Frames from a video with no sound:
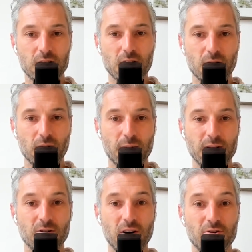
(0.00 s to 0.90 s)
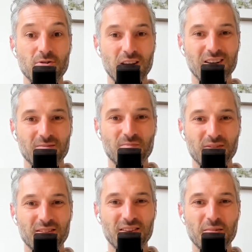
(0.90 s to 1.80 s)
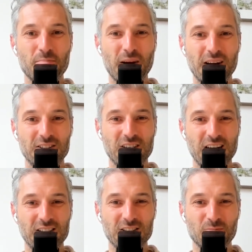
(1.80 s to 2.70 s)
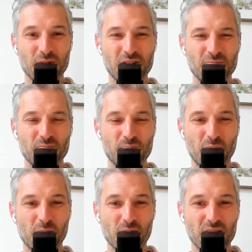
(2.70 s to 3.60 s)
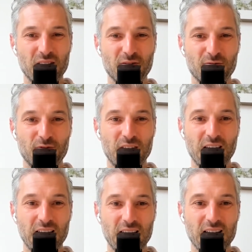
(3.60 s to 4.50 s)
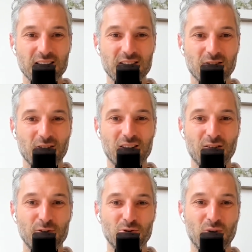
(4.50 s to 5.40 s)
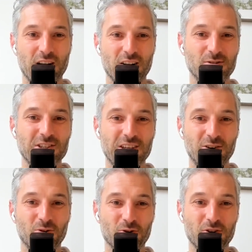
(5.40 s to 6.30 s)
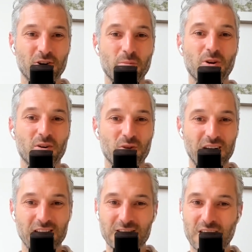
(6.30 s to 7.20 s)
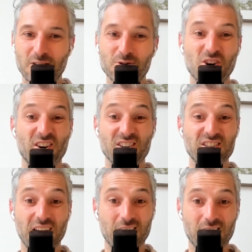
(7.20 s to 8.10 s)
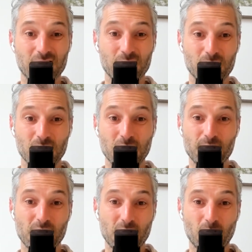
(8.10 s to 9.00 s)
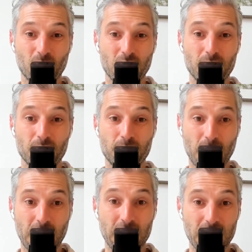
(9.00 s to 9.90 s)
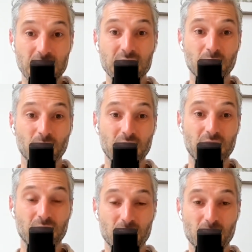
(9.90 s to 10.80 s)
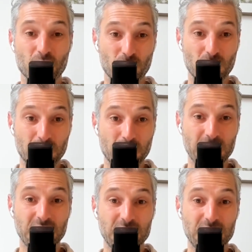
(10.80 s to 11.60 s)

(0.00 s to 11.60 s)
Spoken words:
quite amazing. So I do think pain changes, but probably the VAS, so like the visual analog scale or the numeric rating skills, are not telling you what pain is and what it really makes it